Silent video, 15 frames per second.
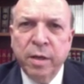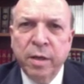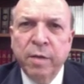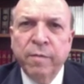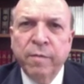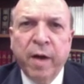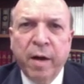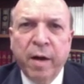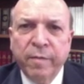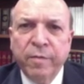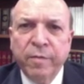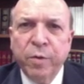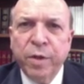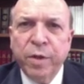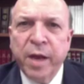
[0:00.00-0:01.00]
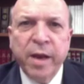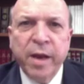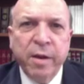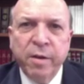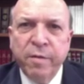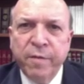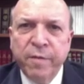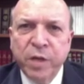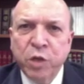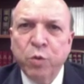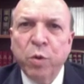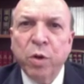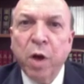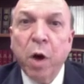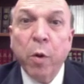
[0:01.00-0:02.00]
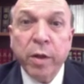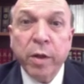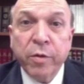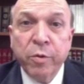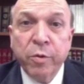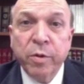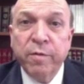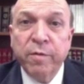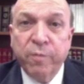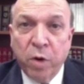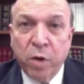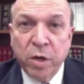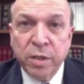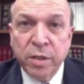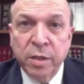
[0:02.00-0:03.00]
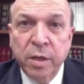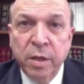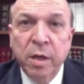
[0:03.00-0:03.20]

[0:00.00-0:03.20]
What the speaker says: involved with any individual going through a divorce.